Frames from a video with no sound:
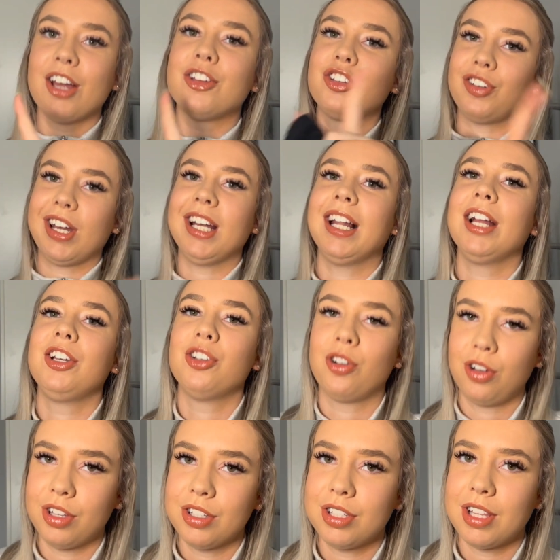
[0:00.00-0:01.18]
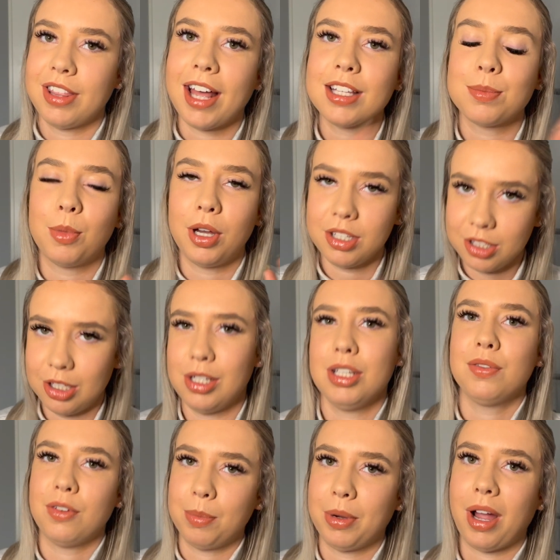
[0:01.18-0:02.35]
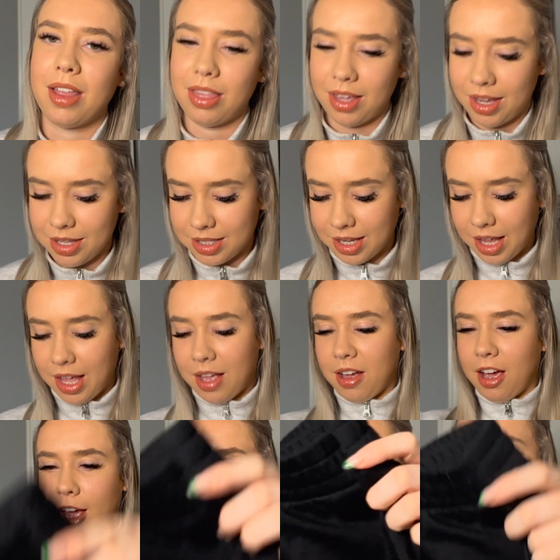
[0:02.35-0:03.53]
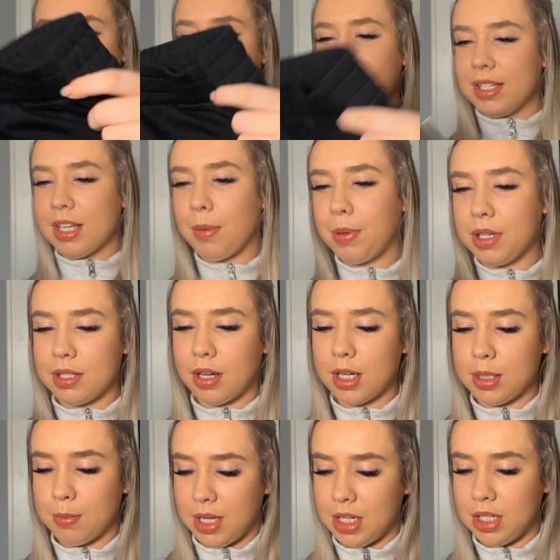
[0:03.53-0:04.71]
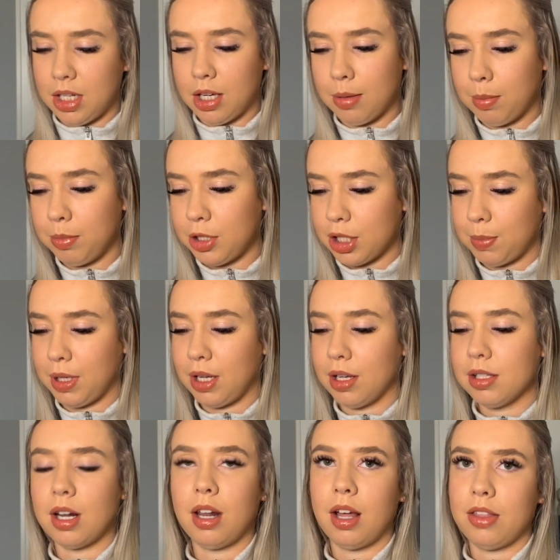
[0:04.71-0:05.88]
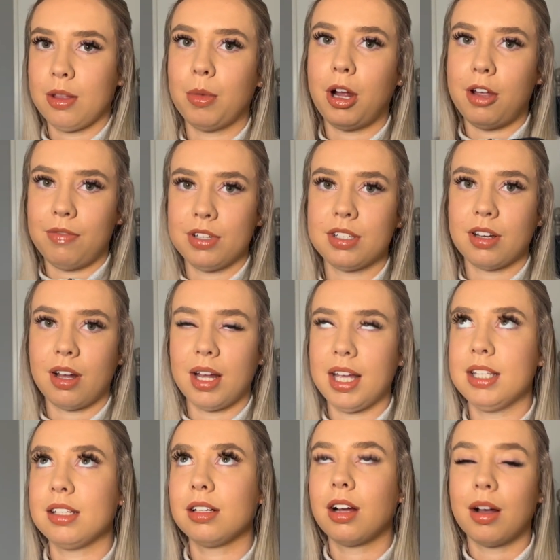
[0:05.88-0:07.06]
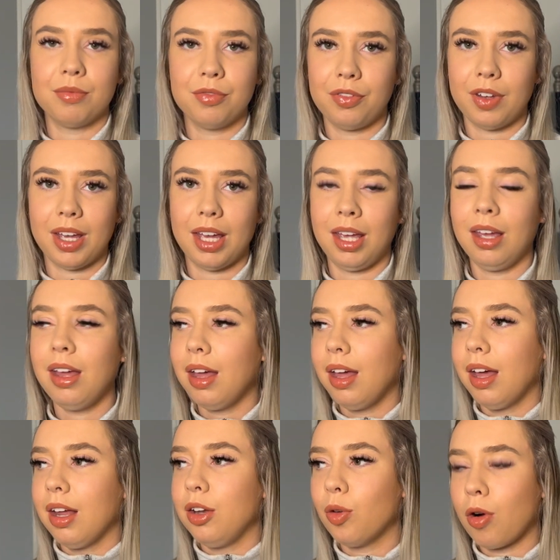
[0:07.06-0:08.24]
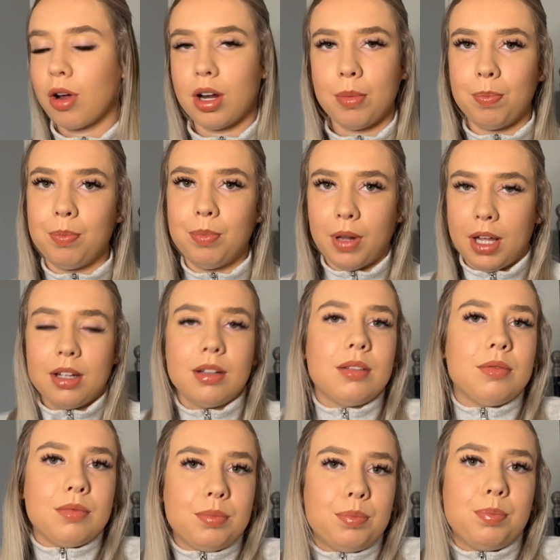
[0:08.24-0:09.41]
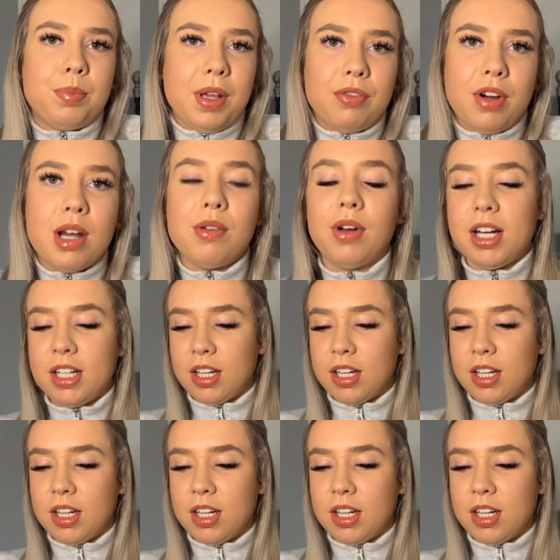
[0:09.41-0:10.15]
straight leg joggers, so that's my excuse for buying these. I picked these up in a size medium just because I like them oversized, comfy, not gonna like be really, really